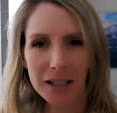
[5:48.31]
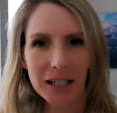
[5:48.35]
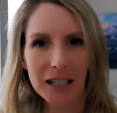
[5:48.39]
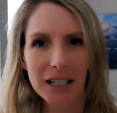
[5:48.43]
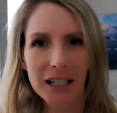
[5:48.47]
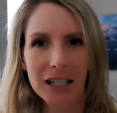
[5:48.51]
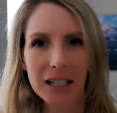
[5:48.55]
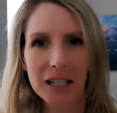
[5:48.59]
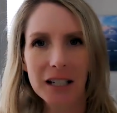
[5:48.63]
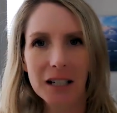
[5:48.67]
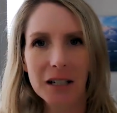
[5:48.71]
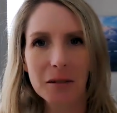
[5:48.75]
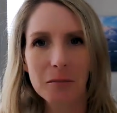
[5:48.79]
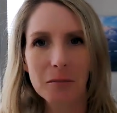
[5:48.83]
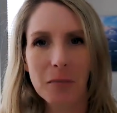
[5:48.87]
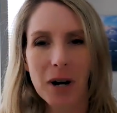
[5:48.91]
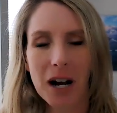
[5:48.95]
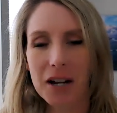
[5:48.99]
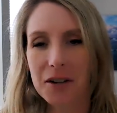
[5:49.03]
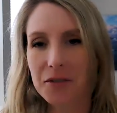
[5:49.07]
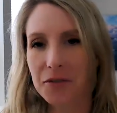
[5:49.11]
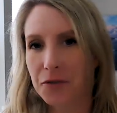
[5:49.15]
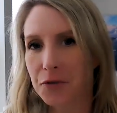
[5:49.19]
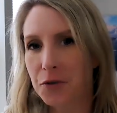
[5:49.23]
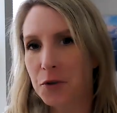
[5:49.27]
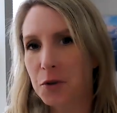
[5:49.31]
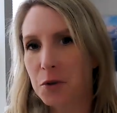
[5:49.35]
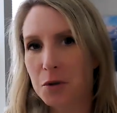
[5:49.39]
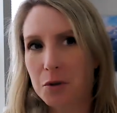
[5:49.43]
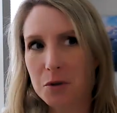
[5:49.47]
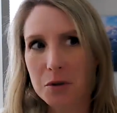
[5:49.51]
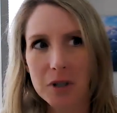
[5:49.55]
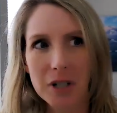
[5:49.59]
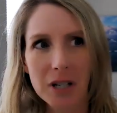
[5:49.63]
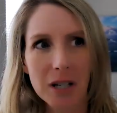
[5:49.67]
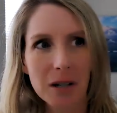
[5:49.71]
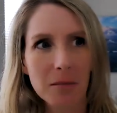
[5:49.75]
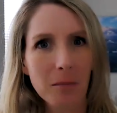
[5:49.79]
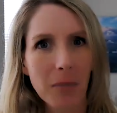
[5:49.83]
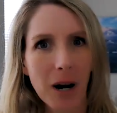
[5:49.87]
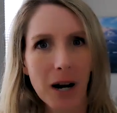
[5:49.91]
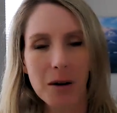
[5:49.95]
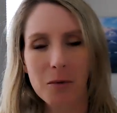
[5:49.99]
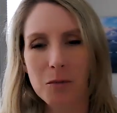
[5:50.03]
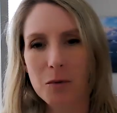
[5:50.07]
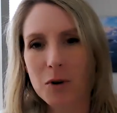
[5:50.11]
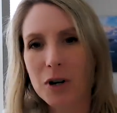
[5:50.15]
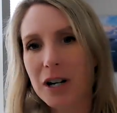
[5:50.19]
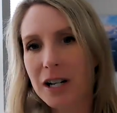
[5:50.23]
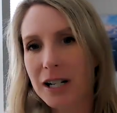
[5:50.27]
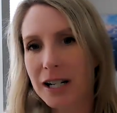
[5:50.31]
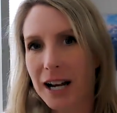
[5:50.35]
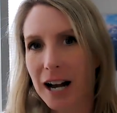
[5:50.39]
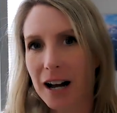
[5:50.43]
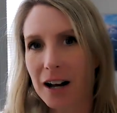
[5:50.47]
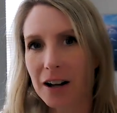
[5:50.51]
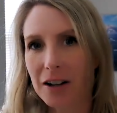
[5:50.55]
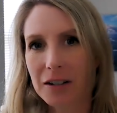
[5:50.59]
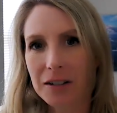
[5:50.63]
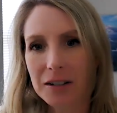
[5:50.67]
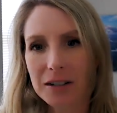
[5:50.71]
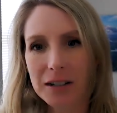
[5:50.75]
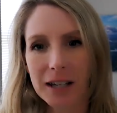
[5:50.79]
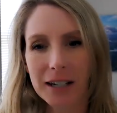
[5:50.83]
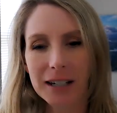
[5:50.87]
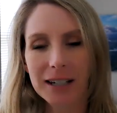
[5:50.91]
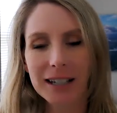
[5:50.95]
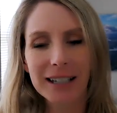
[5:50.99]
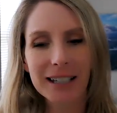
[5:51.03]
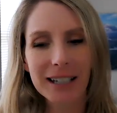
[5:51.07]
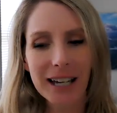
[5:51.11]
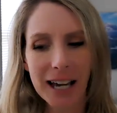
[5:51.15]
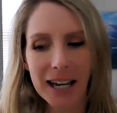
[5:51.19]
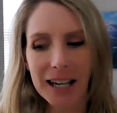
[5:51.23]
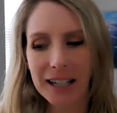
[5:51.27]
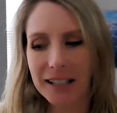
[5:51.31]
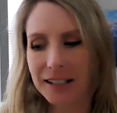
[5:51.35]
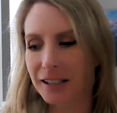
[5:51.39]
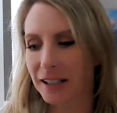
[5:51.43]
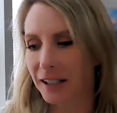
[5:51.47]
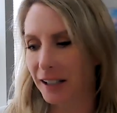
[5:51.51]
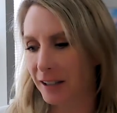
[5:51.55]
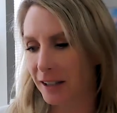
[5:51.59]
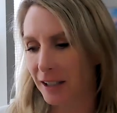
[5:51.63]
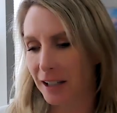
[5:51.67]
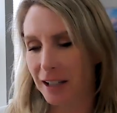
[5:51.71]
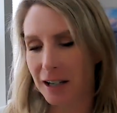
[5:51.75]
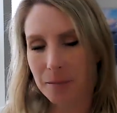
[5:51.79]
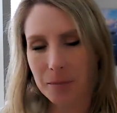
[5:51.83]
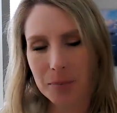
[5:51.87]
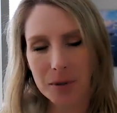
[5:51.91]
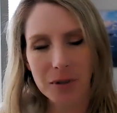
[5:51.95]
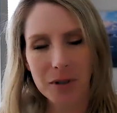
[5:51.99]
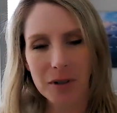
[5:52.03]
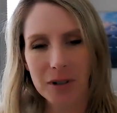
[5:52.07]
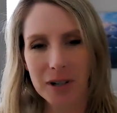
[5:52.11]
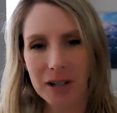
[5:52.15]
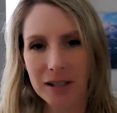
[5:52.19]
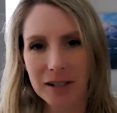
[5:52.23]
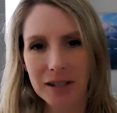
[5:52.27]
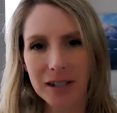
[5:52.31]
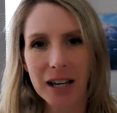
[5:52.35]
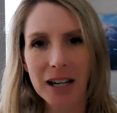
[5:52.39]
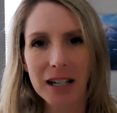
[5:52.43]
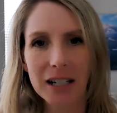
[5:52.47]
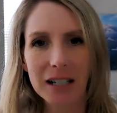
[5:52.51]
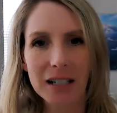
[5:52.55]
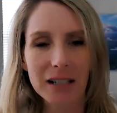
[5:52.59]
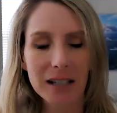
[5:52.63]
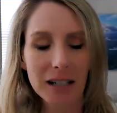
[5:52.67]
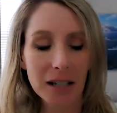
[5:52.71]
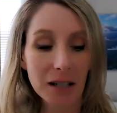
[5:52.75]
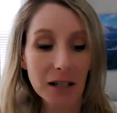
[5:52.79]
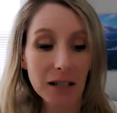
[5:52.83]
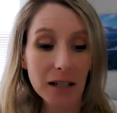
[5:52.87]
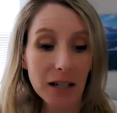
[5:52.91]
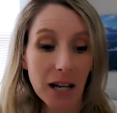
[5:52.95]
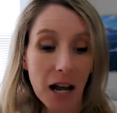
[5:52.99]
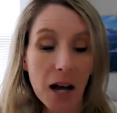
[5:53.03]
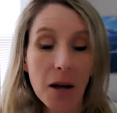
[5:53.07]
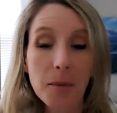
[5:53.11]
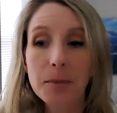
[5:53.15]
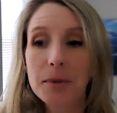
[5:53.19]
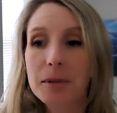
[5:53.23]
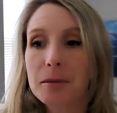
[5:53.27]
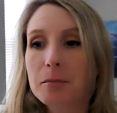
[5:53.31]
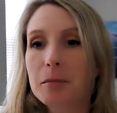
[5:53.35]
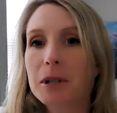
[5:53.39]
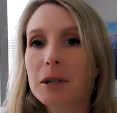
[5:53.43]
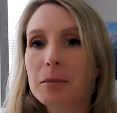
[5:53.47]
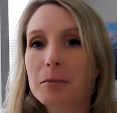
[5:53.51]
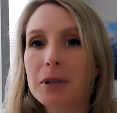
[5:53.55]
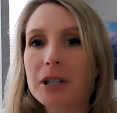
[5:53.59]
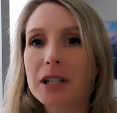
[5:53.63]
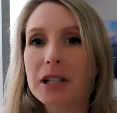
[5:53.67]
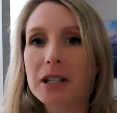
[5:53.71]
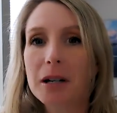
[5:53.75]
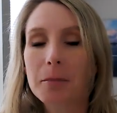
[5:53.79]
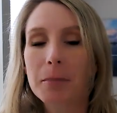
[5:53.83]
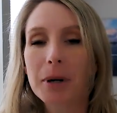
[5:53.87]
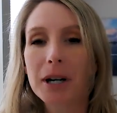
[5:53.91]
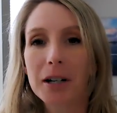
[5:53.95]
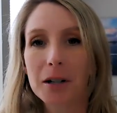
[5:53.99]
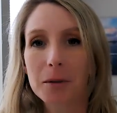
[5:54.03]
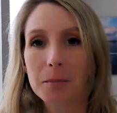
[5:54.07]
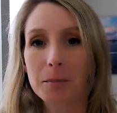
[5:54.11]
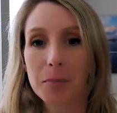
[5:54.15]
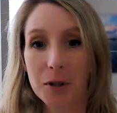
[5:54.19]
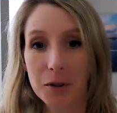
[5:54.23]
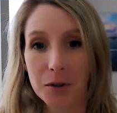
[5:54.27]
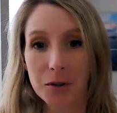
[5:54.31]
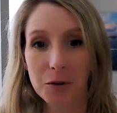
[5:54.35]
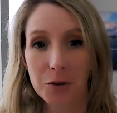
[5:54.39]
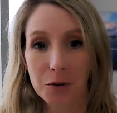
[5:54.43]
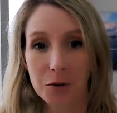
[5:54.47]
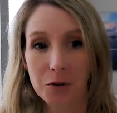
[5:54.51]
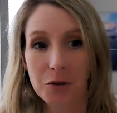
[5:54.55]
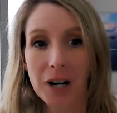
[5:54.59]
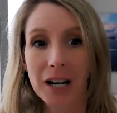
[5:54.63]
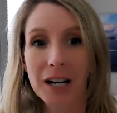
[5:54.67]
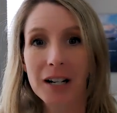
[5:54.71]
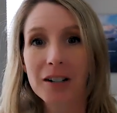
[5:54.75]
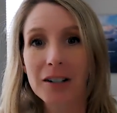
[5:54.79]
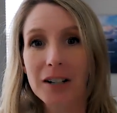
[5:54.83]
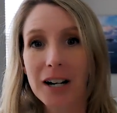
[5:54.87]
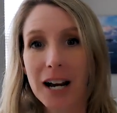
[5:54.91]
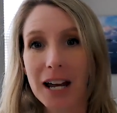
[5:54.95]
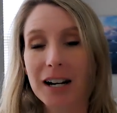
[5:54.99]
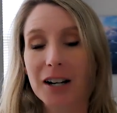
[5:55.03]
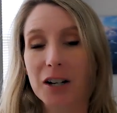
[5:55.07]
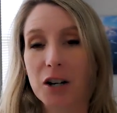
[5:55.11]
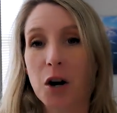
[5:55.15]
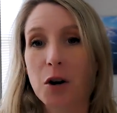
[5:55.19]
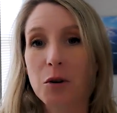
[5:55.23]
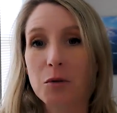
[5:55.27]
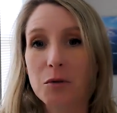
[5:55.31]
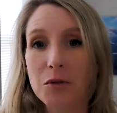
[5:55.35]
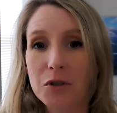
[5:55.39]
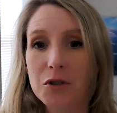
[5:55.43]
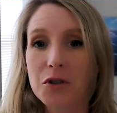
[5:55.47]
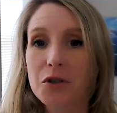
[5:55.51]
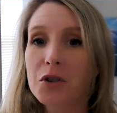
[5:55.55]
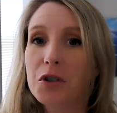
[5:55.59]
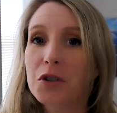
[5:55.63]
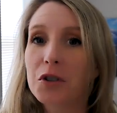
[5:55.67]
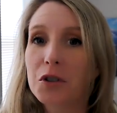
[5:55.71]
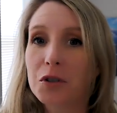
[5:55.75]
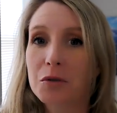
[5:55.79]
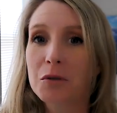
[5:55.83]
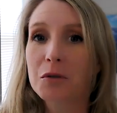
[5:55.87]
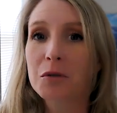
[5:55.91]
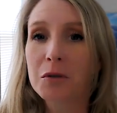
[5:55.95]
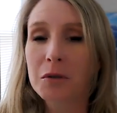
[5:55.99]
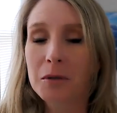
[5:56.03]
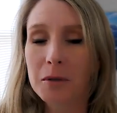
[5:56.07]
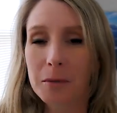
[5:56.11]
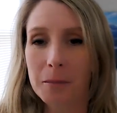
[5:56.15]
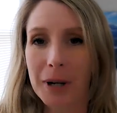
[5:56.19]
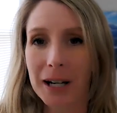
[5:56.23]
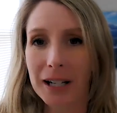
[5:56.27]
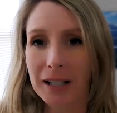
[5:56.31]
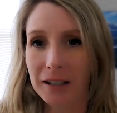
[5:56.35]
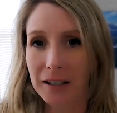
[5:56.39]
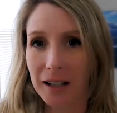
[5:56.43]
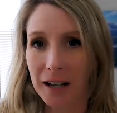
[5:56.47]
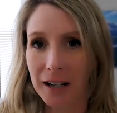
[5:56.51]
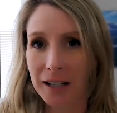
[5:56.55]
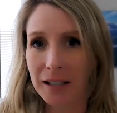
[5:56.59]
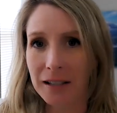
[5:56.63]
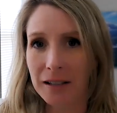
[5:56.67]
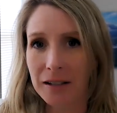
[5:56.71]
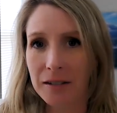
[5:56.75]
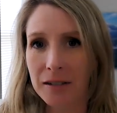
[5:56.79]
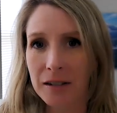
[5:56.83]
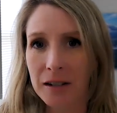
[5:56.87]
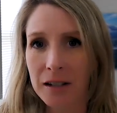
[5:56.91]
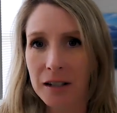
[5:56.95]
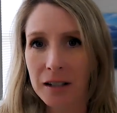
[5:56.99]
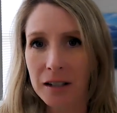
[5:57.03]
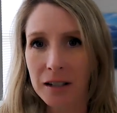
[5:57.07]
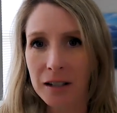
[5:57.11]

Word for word: in my food in my workout and again like that episode i said it, it helps me be a better personal trainer and a coach to you and my clients